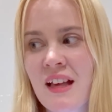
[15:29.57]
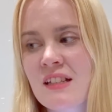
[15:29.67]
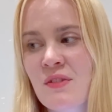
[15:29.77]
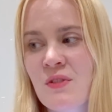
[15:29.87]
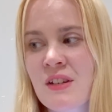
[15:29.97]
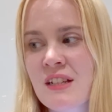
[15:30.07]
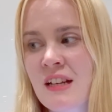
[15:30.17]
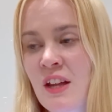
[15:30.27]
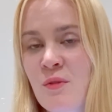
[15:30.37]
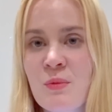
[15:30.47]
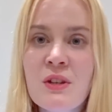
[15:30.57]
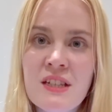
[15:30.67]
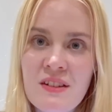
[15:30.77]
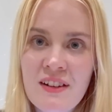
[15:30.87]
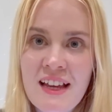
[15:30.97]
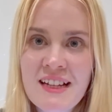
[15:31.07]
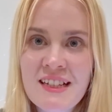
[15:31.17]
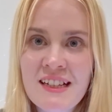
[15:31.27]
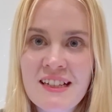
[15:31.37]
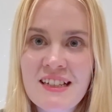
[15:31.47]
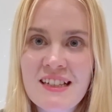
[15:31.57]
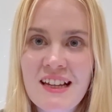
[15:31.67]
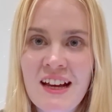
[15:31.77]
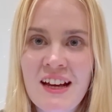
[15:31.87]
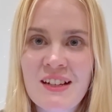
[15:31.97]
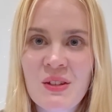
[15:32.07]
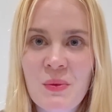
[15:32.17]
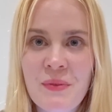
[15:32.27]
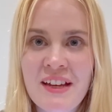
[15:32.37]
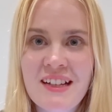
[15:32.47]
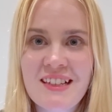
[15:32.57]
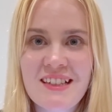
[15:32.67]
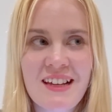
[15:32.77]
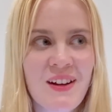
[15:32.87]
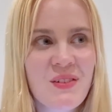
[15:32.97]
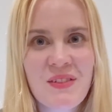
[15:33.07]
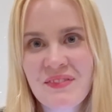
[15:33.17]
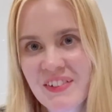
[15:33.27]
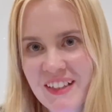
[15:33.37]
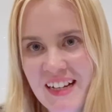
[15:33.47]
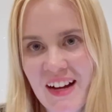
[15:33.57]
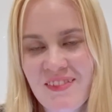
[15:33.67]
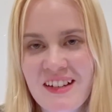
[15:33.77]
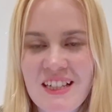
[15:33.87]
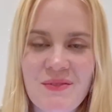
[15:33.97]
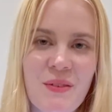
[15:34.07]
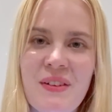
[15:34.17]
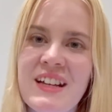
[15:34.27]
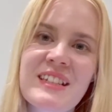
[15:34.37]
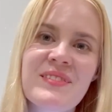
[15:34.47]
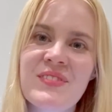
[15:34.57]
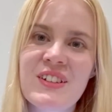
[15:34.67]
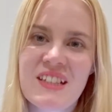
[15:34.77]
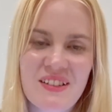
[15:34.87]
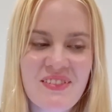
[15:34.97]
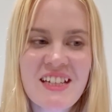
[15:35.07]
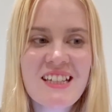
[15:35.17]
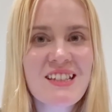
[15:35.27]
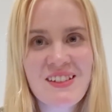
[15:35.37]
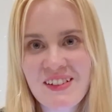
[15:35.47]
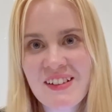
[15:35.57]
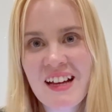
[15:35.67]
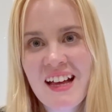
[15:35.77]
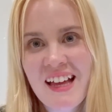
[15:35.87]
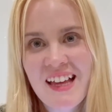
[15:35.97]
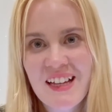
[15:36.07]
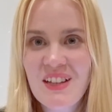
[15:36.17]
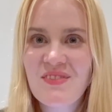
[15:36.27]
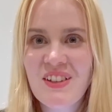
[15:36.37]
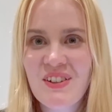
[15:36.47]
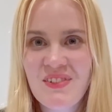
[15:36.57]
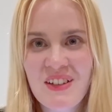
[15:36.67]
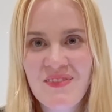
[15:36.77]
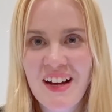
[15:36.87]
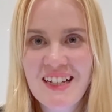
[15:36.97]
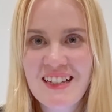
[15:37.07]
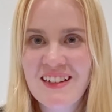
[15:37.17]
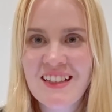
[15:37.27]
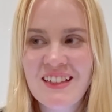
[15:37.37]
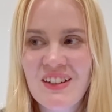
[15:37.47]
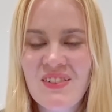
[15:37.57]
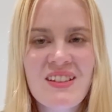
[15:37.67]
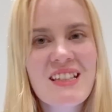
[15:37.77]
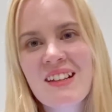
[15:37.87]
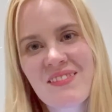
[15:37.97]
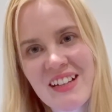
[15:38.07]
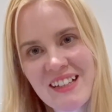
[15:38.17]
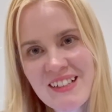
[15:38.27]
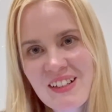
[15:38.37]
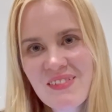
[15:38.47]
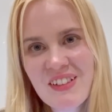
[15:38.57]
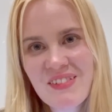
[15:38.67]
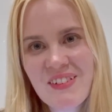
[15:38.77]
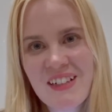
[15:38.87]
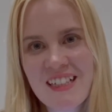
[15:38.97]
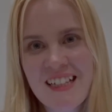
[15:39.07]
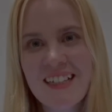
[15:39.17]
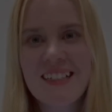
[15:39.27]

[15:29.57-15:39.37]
different kind of beauty related topics, I would be more than happy to prepare some more. So please do give me your feedback down in the comments, and thank you so much for watching.